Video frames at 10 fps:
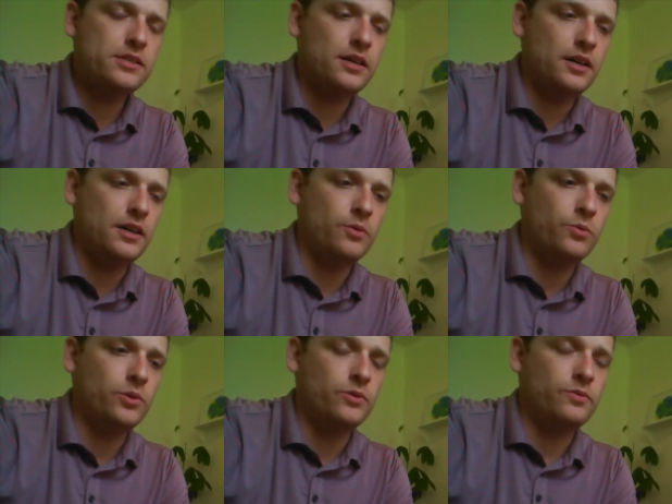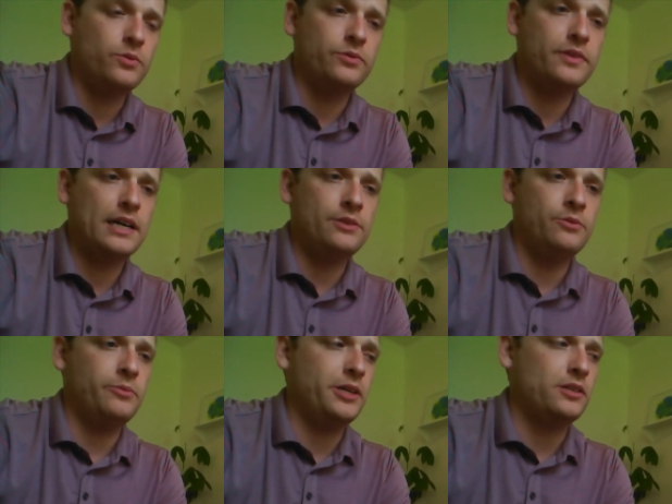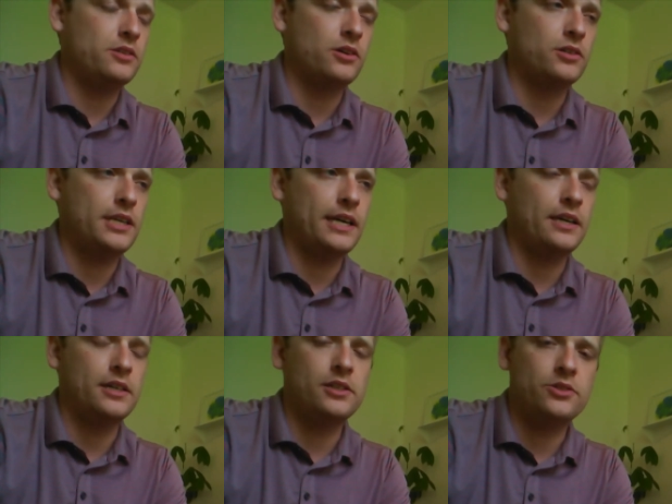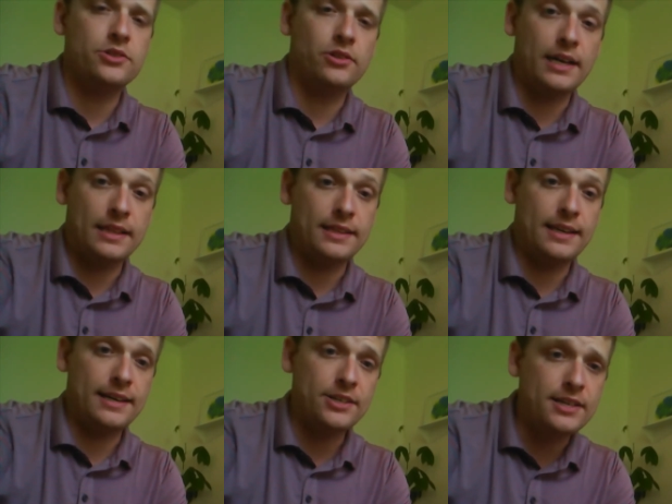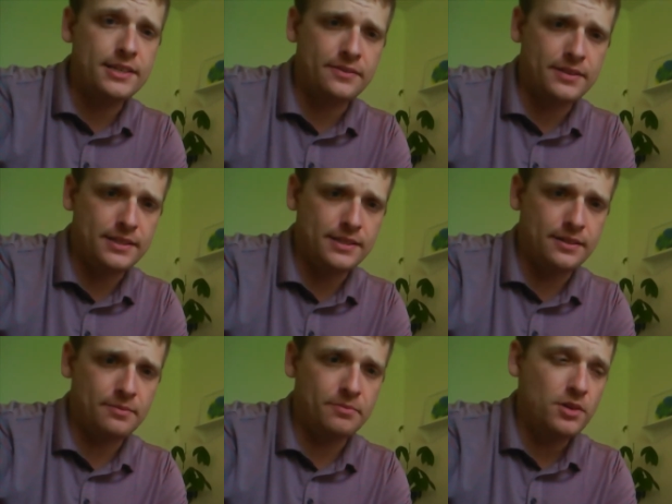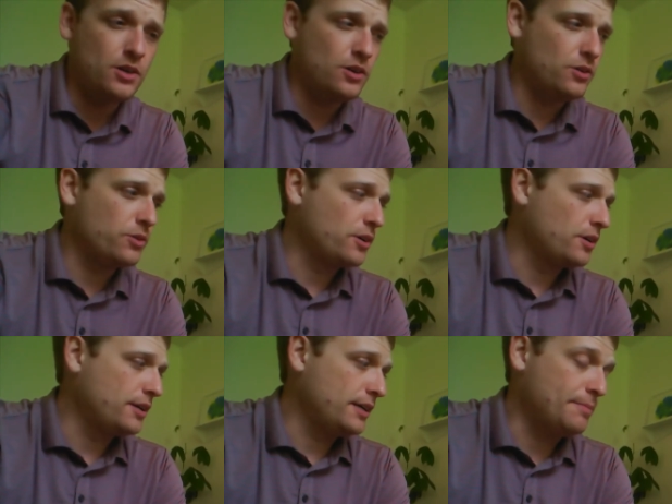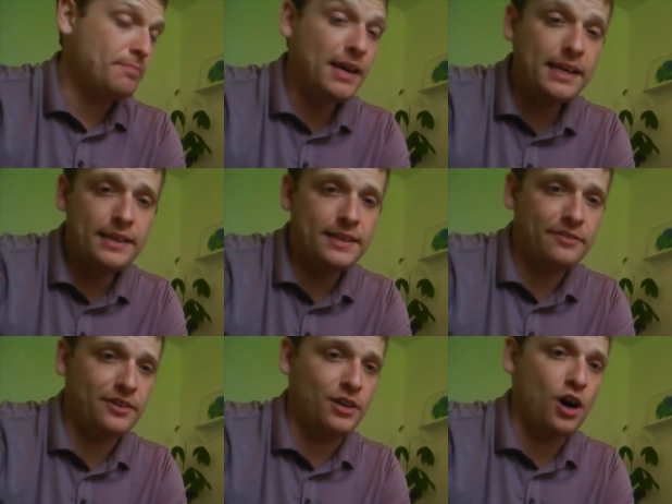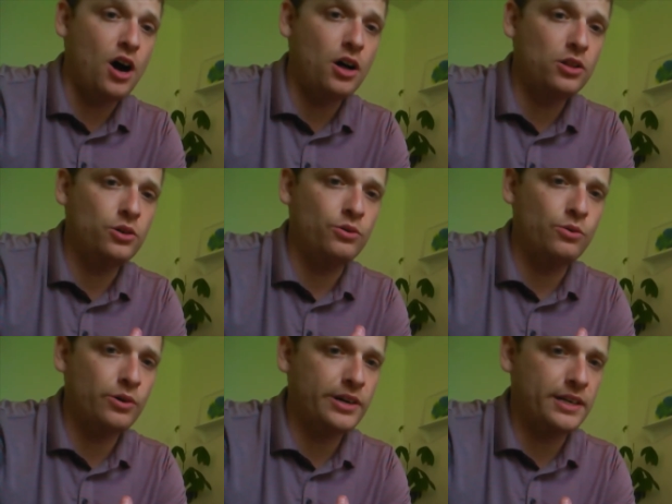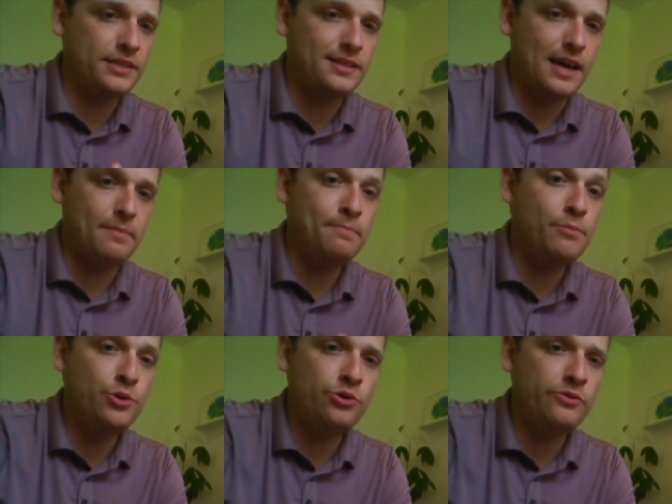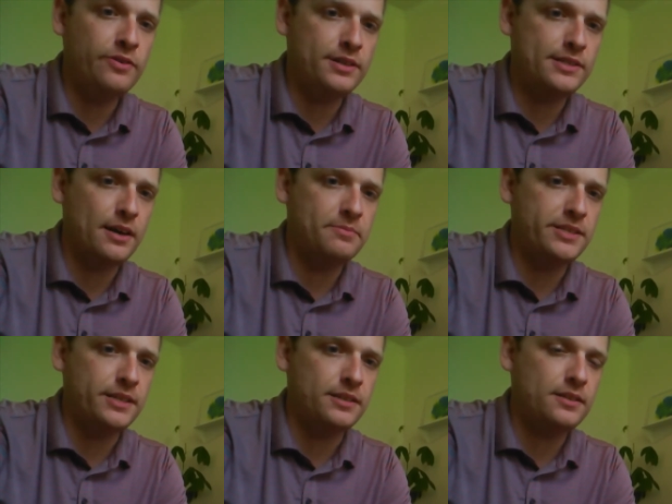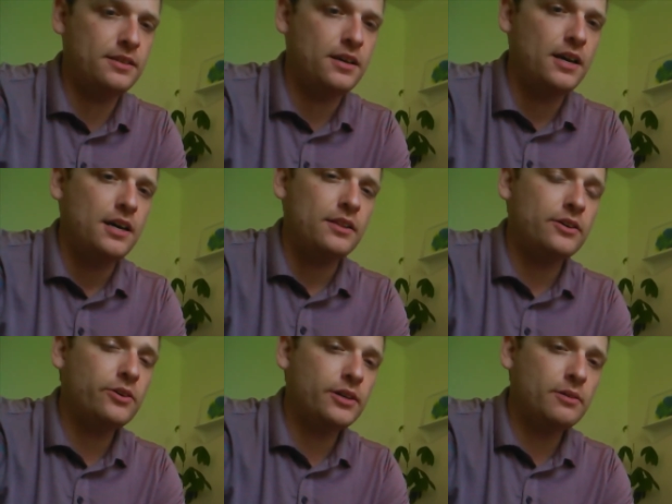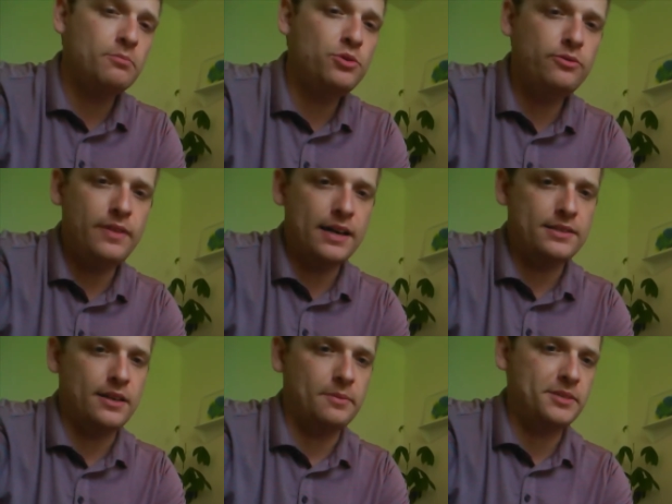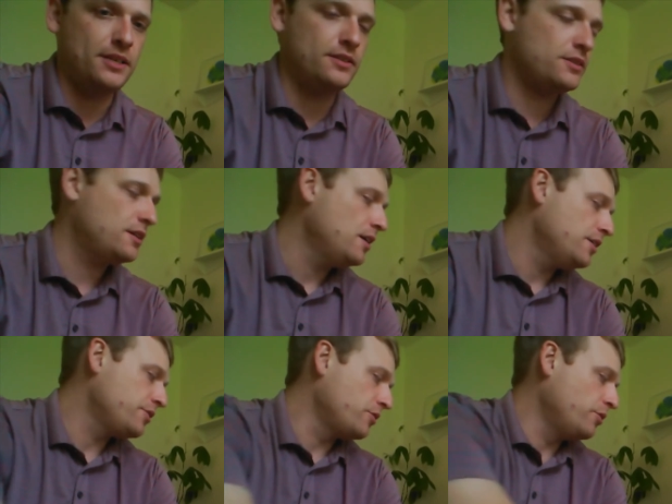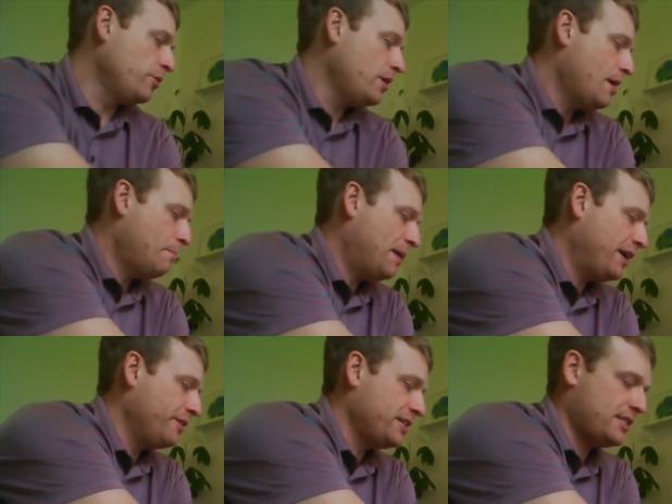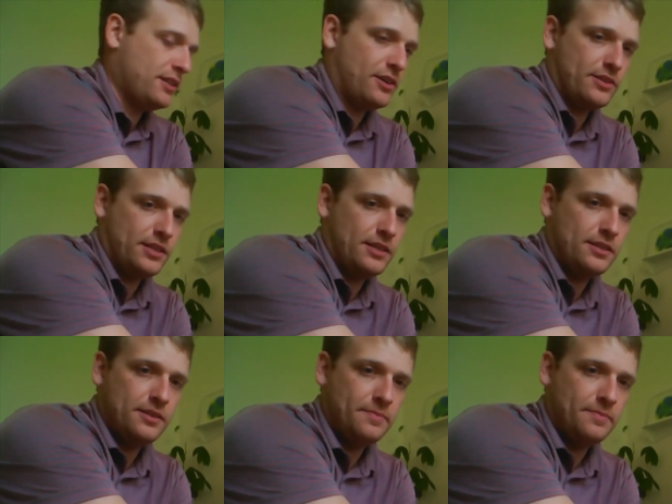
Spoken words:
we'll find when we start taking a closer look at the digestive system, or many different hollow organs that move a substance, they're going to move that substance through peristalsis.